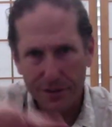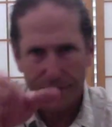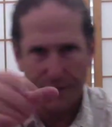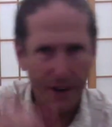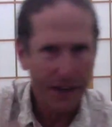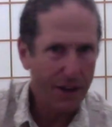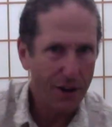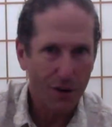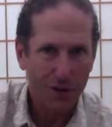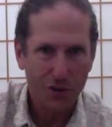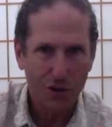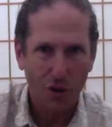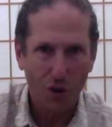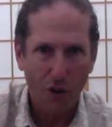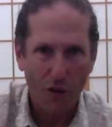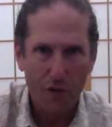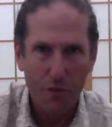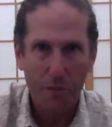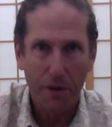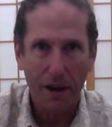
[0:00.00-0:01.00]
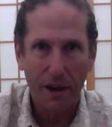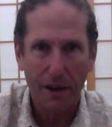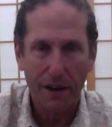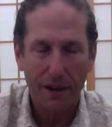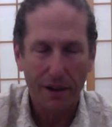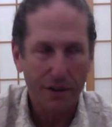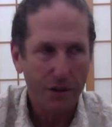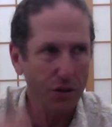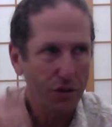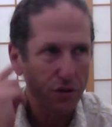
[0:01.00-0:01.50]
videos all over my
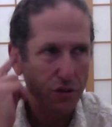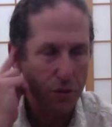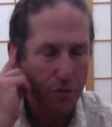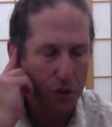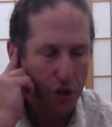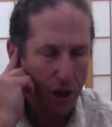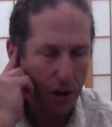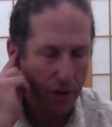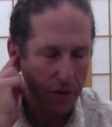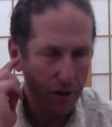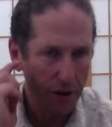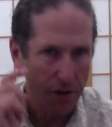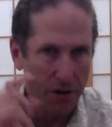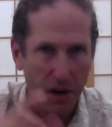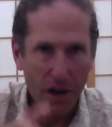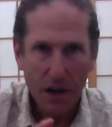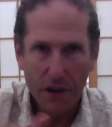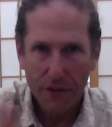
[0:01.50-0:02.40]
YouTube channel here